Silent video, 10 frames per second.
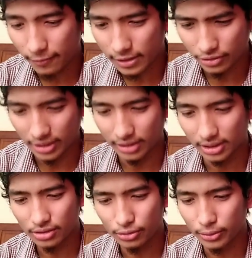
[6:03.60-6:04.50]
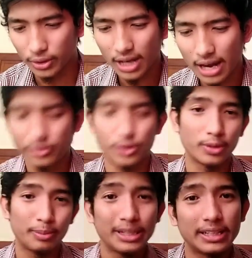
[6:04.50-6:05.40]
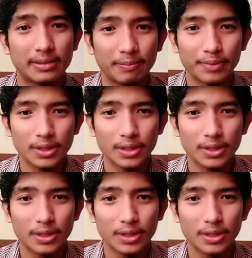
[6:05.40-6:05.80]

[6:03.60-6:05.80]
first sentence, we don't have to repeat it.